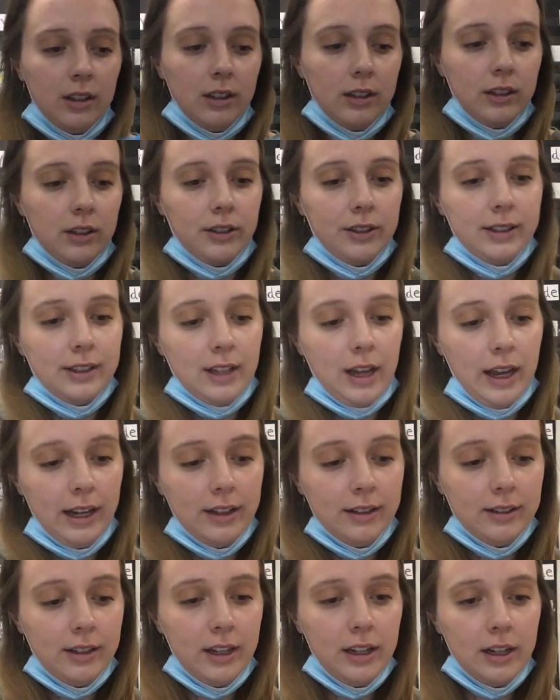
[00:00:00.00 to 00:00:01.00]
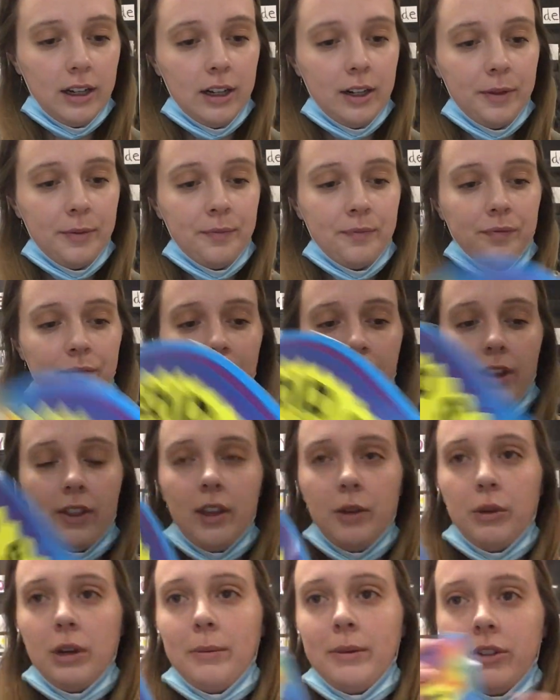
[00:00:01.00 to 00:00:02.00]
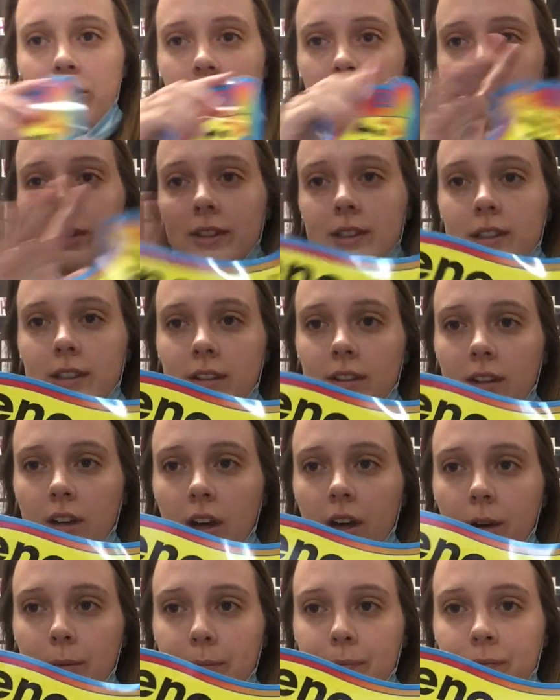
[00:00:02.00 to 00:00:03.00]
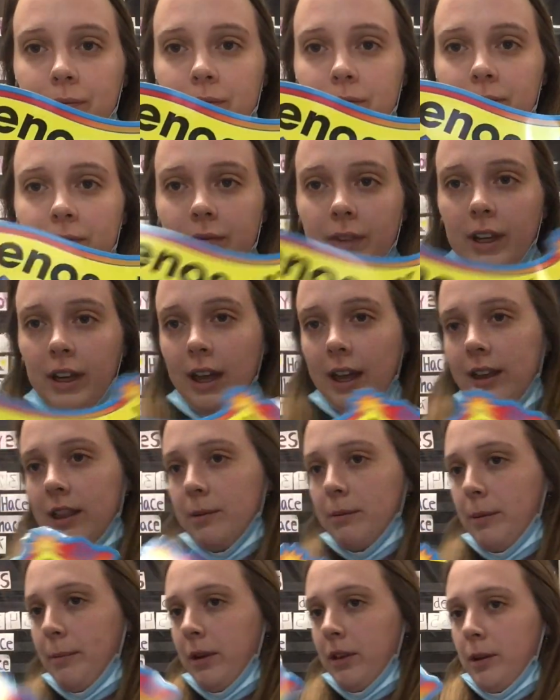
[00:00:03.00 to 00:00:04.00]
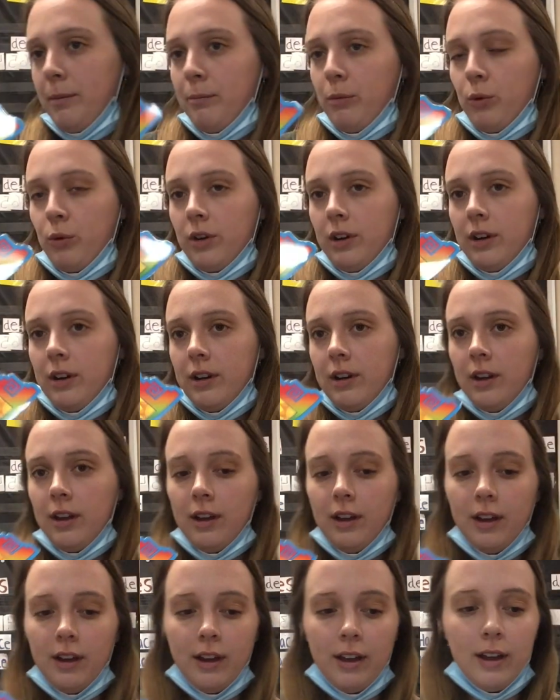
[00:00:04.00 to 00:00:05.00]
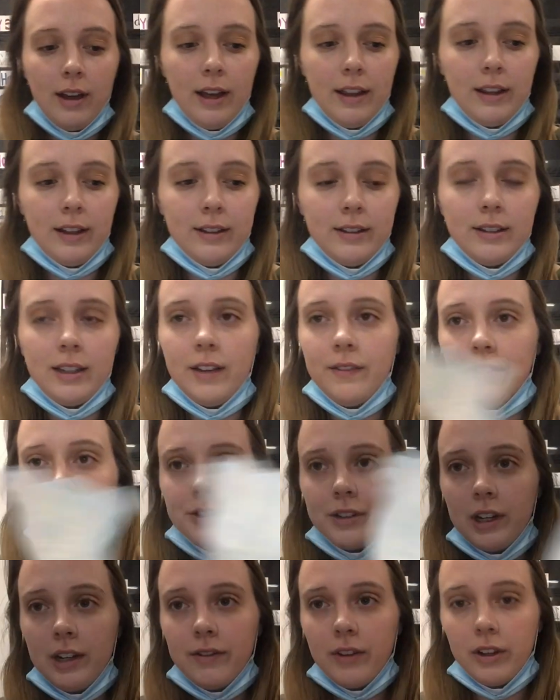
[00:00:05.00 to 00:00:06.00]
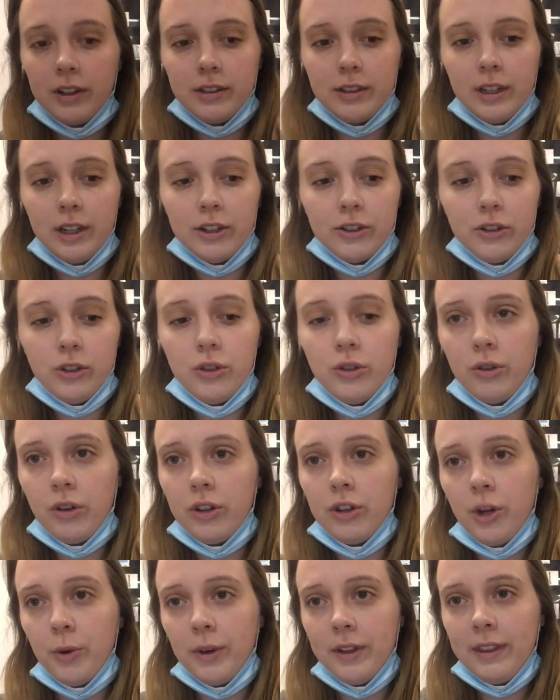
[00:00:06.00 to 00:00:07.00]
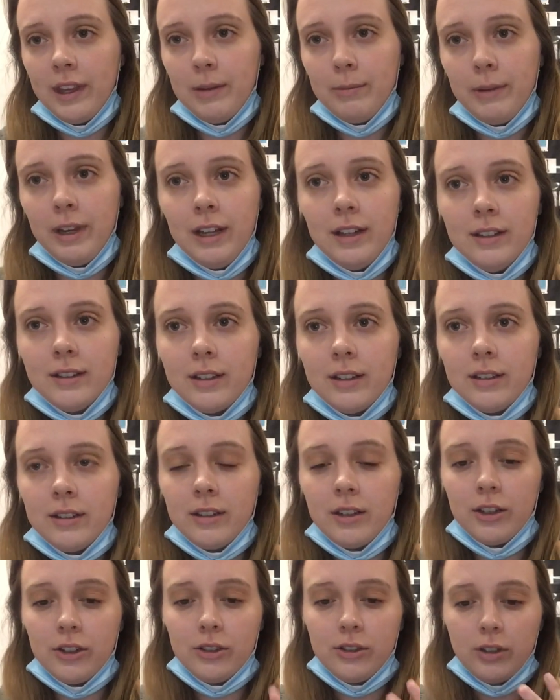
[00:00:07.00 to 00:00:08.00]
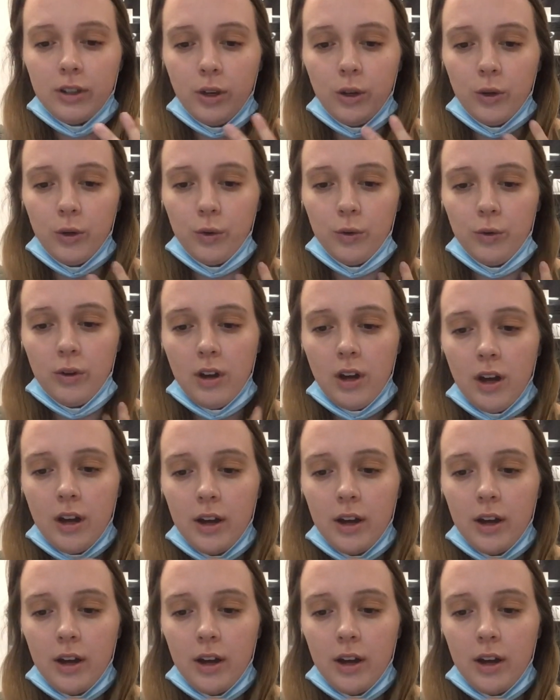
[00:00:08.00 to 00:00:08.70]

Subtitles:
little signs here. I think what I'm going to do is like hang them up on the board and then see if there's any volunteers who know what they mean, since they're so